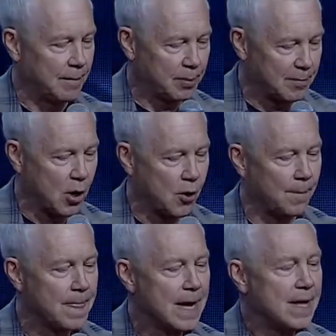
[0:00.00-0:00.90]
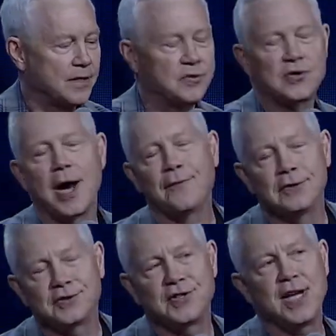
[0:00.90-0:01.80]
promote. This
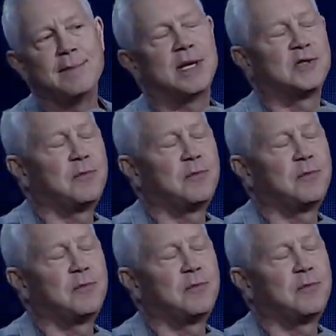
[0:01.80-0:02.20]
conference theme has